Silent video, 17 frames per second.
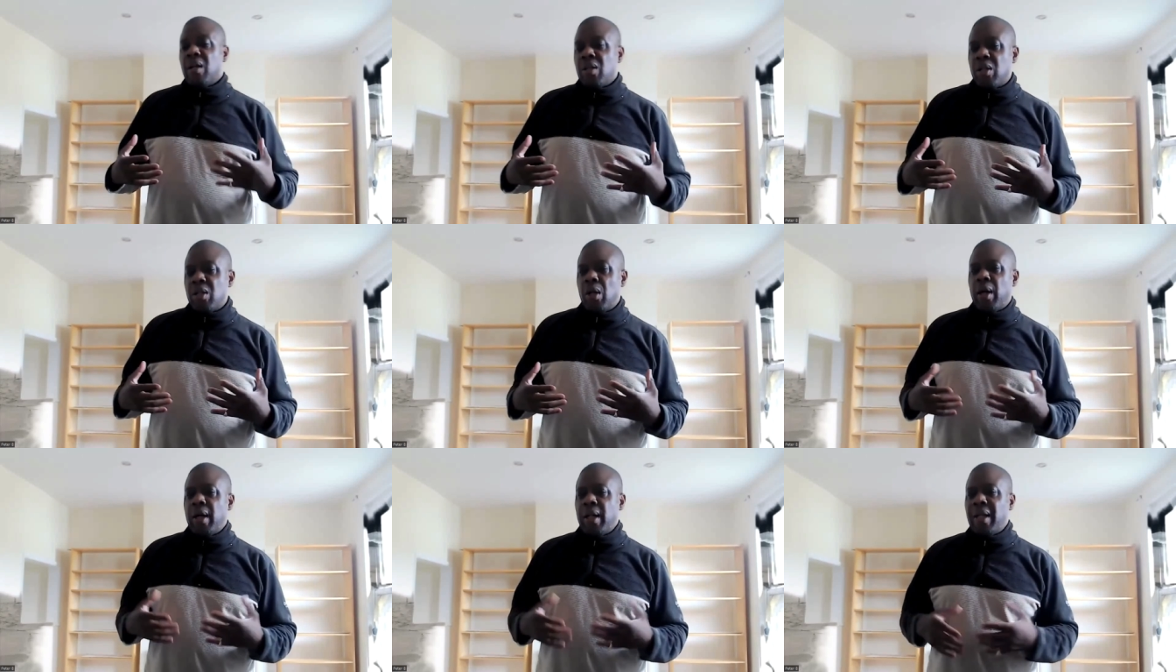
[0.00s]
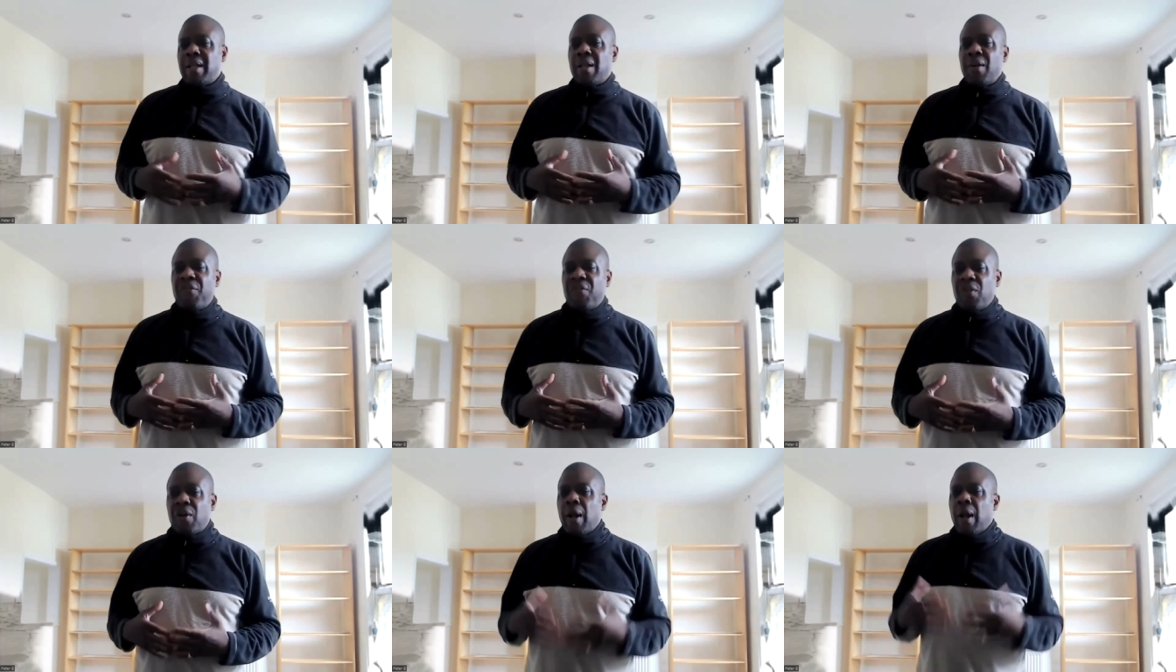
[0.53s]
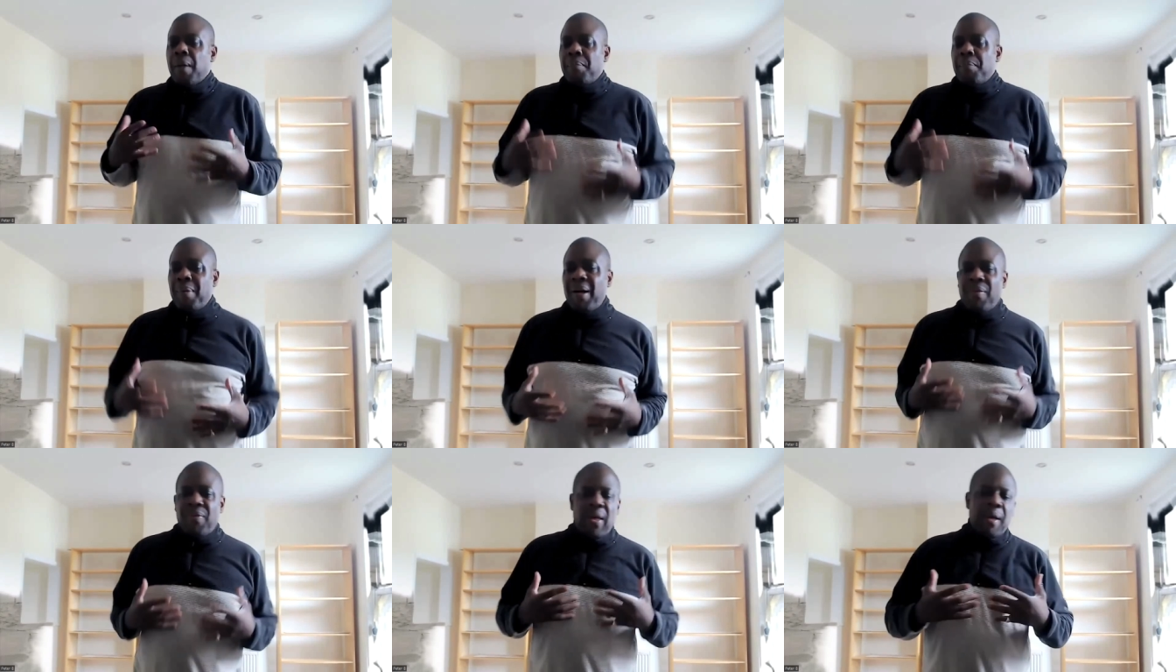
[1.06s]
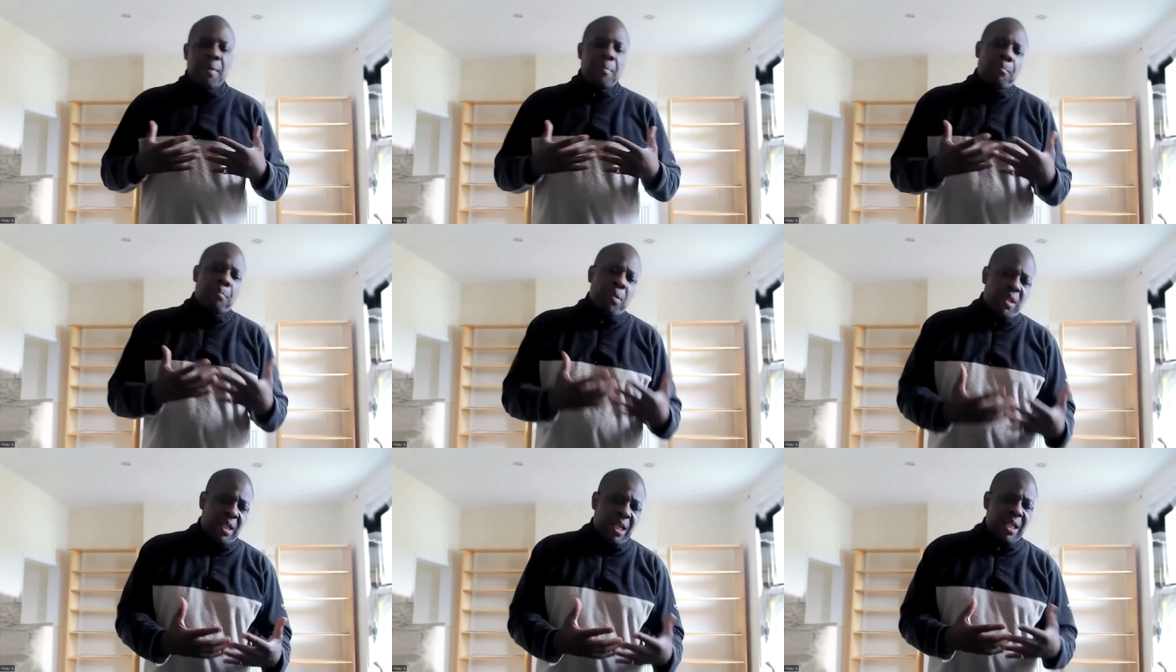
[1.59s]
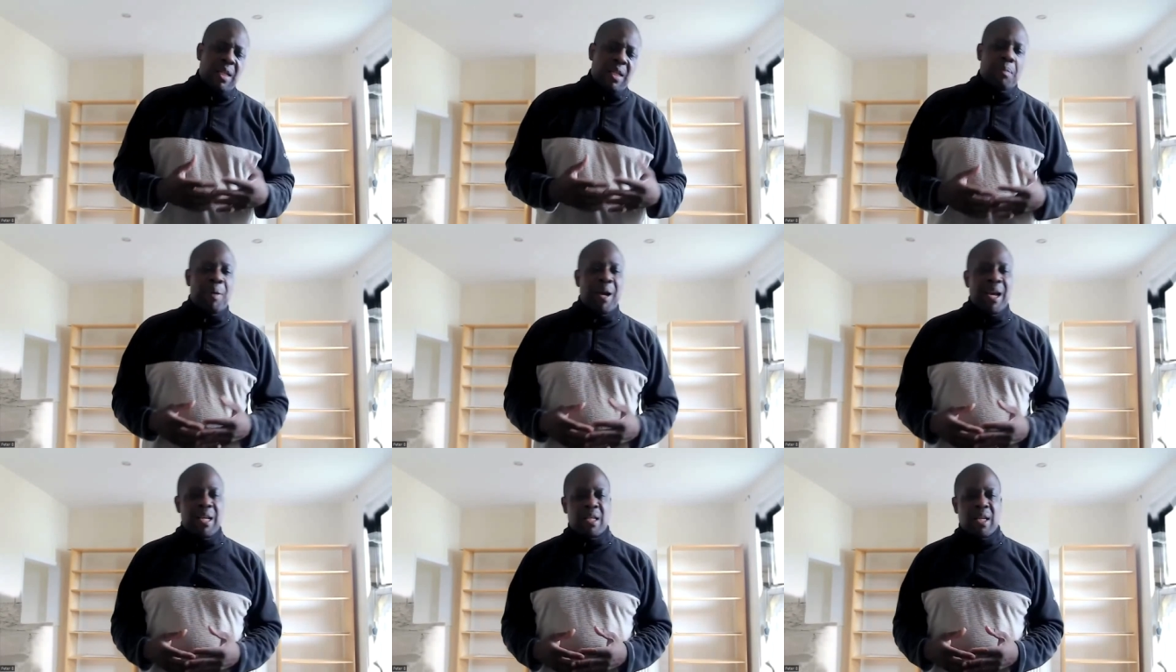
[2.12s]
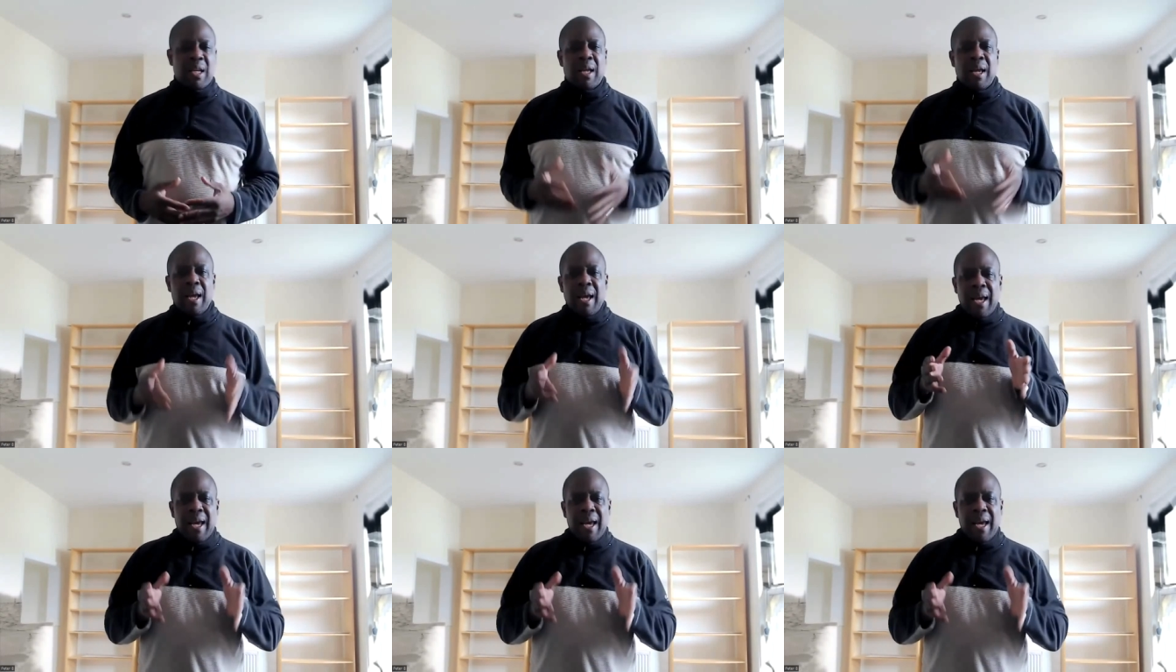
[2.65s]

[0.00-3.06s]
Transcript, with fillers: Slightly different, but they're participating